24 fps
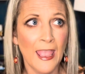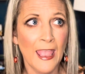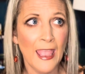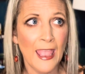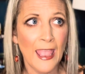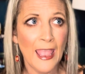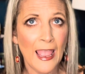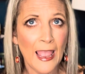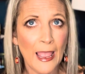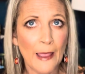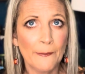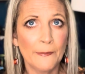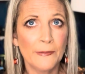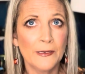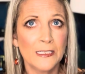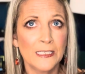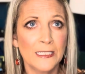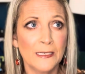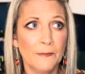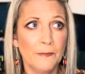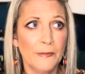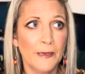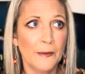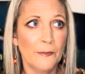happened
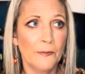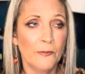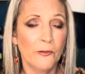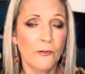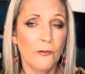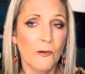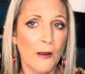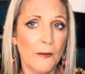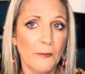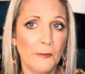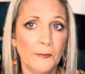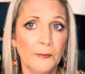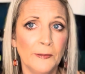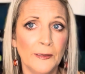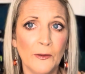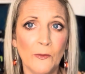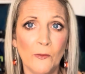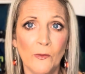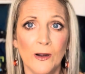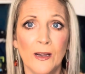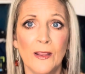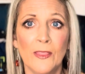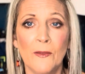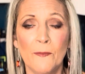to be probably
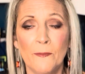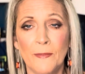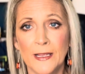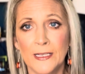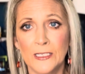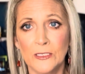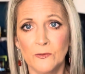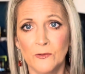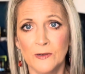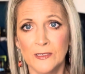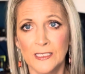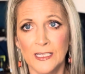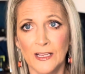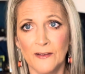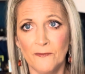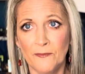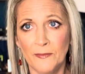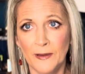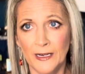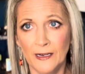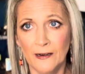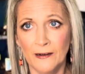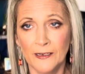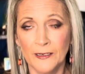one of the best ones I've
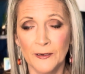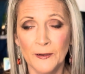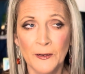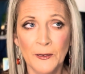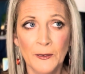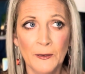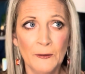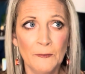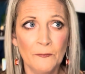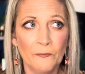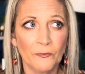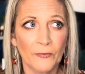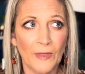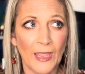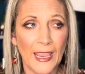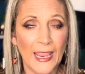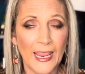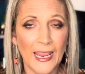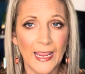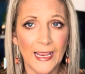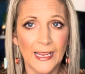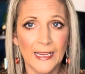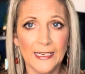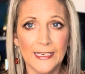been on.
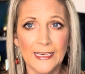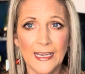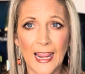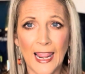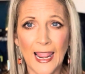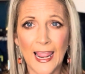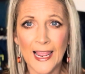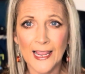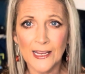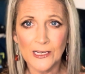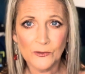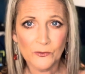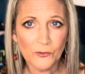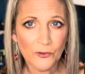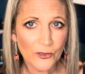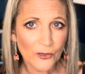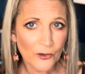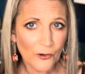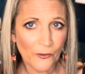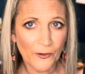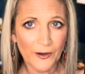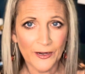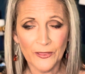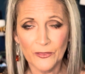And as we're
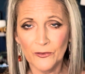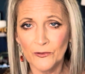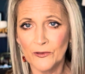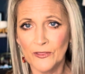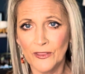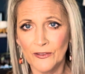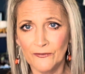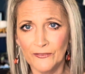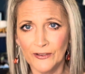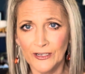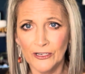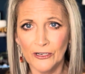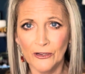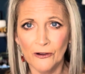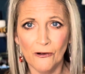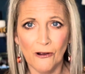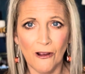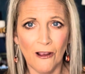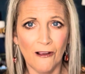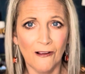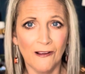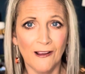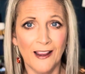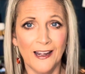going through the video,
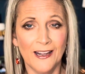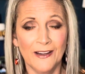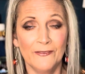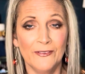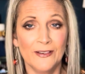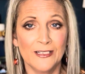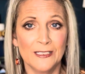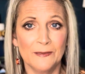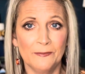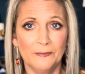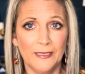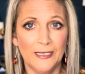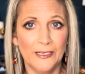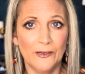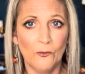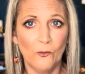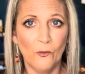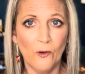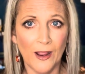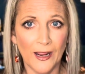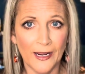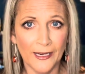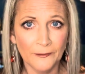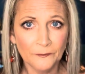I'll kind of explain
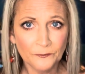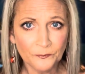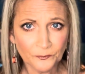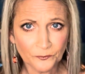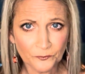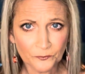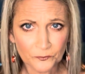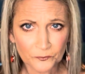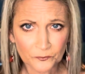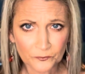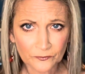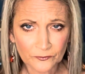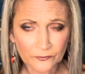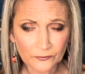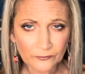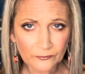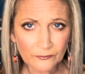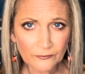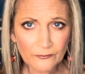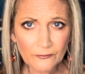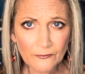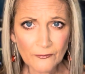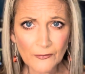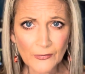why.
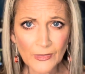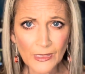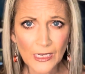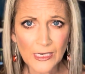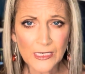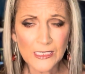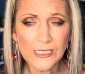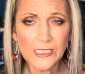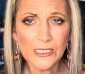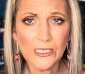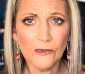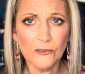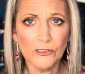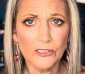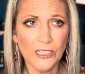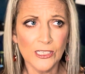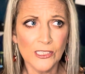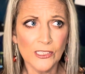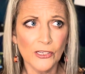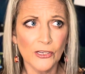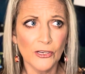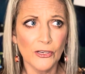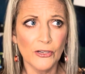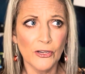So
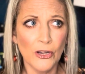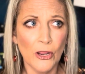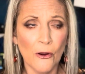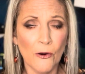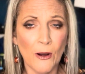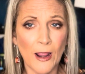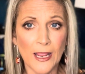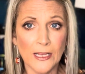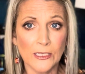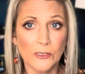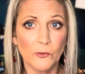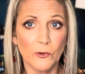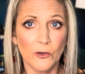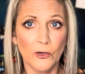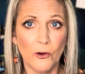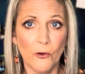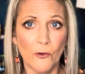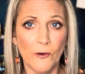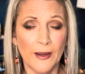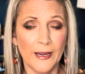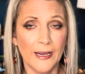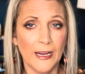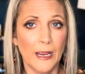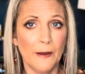just so you know, as we're
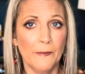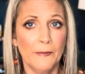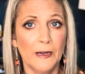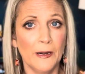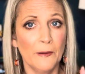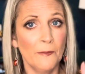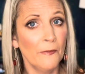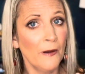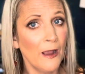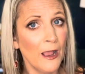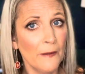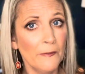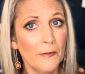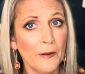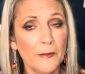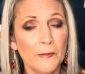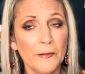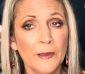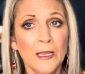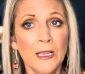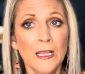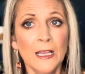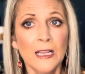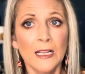going, I'm going to pop
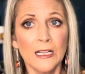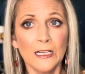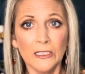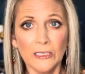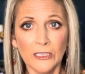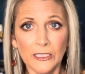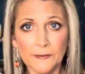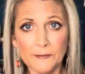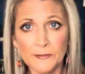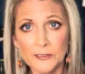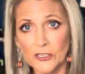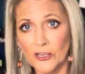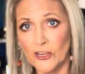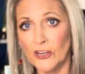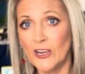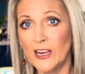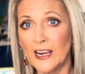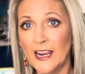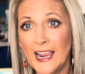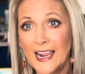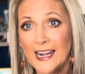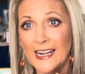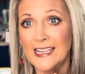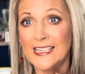up clips so you
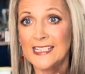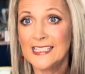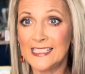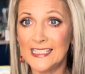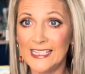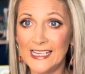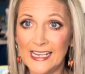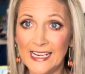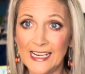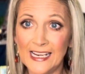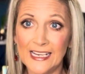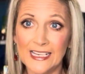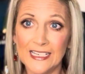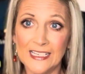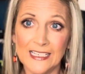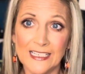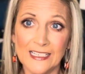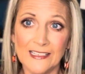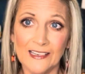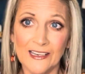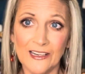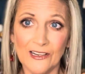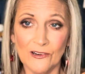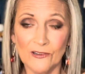can kind of see,
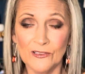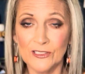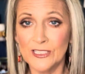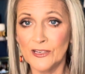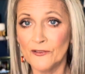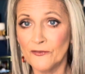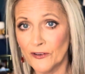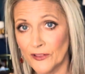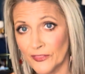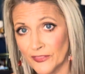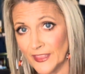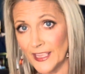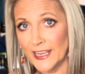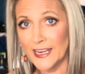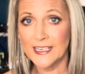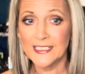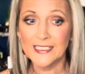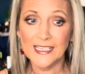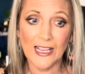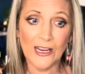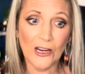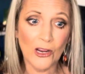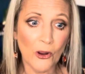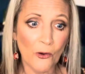different
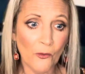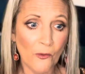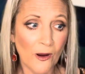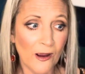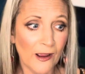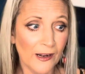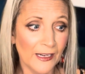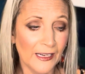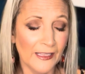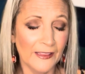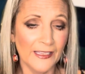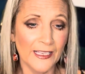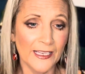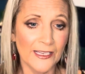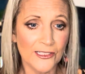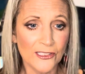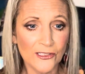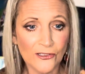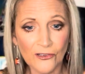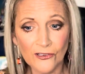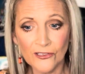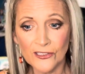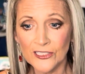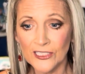things that go on in the
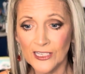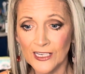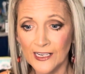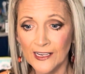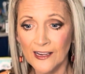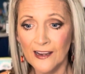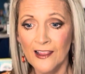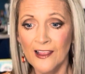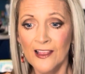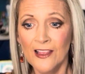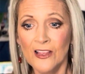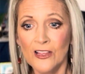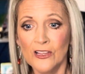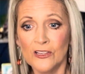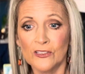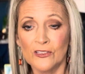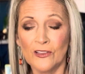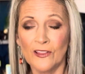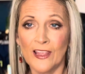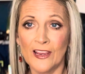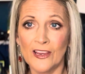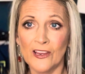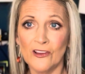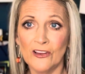excursion
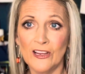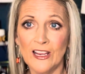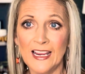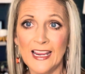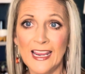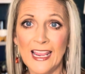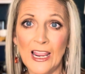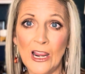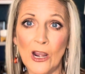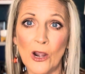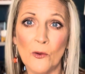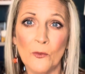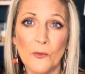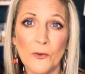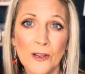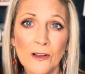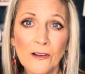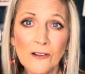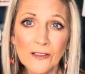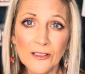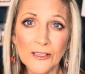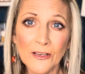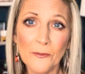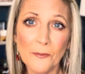so that you can get a
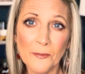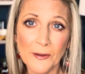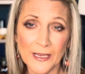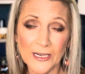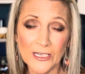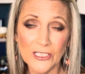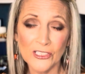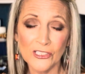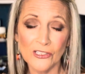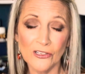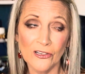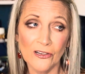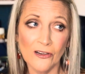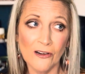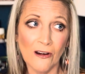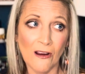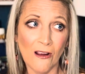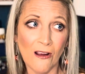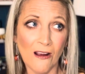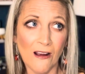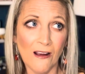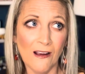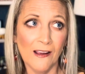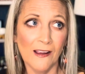real clear
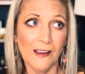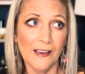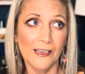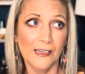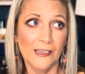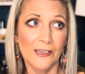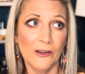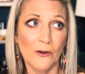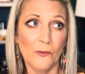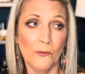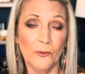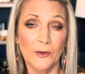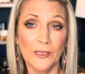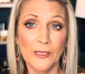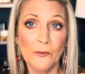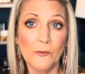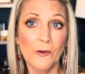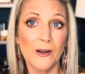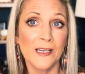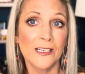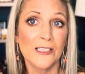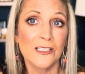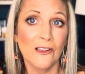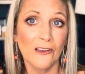picture on really
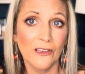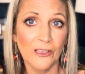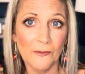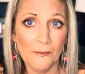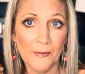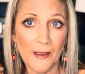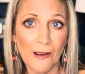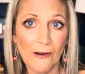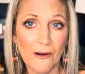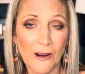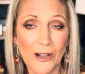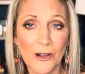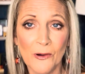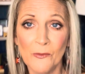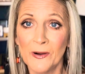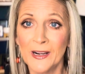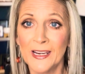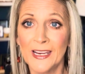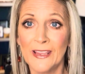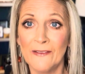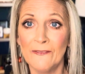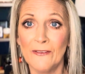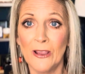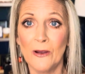what it's all about. I don't want
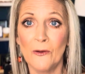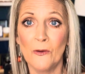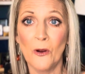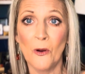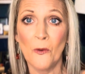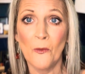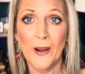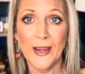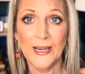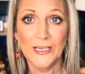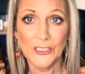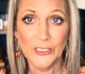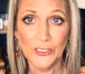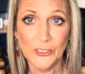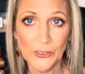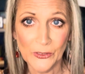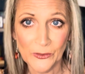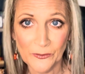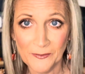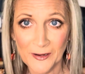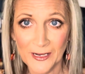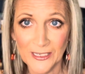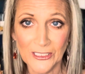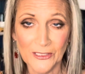to give away
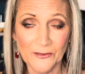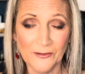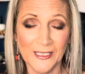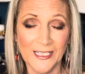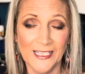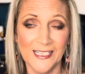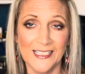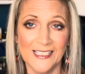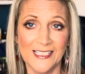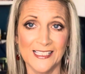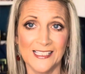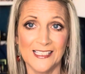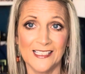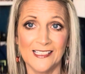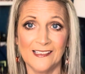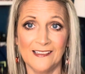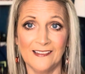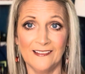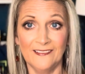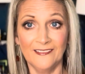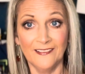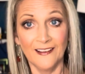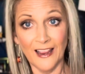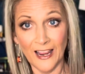too much because
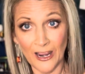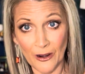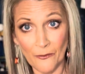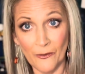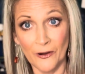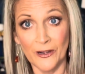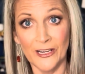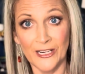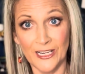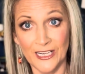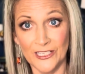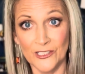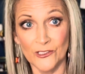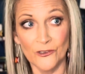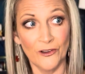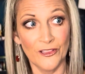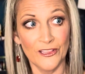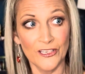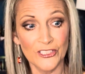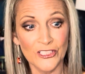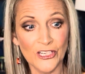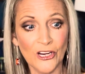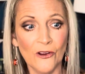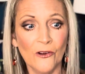I want you to enjoy
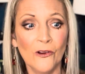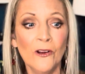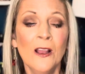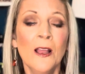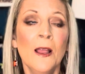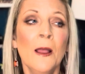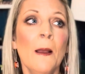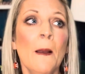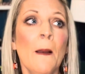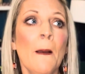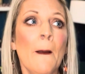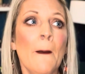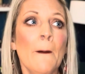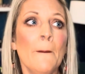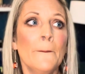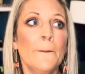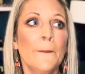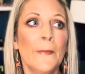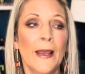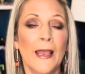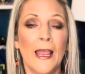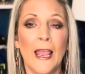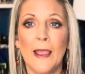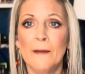the show.
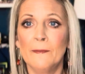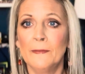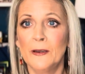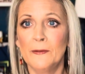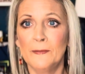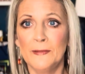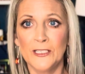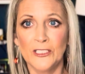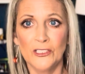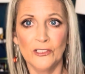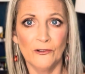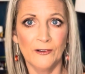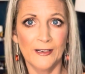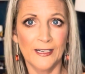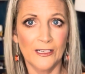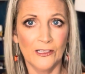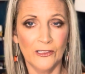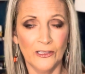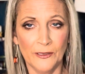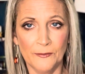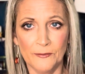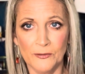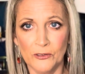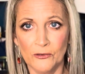But I'm going to be showing
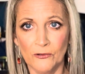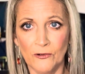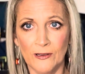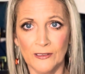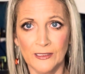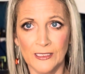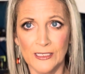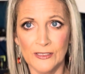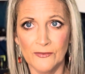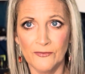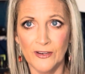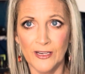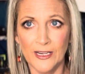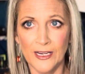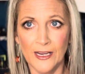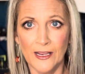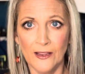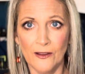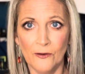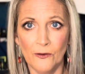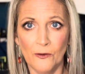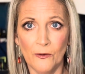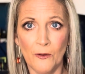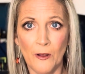clips throughout this
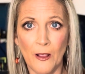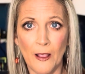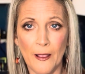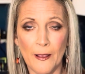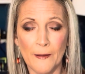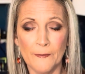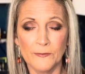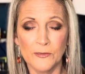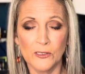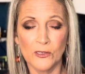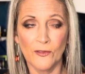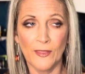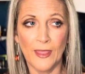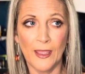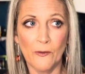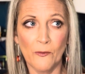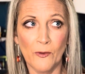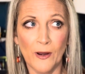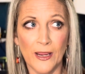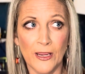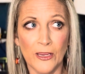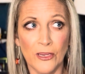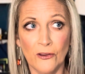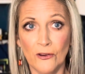video so that
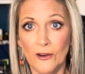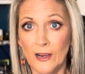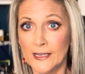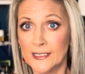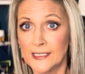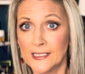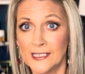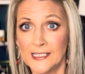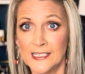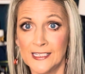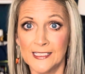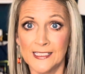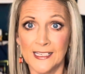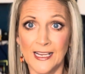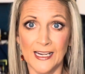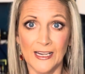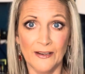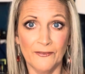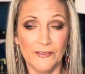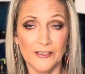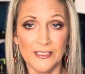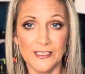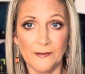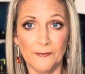way you guys can decide
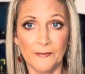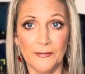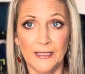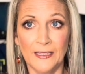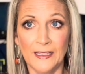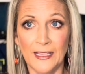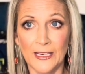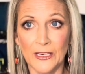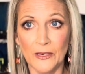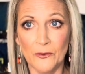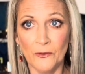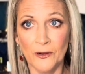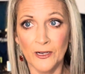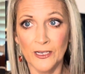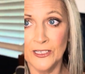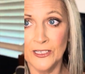if it's something that you want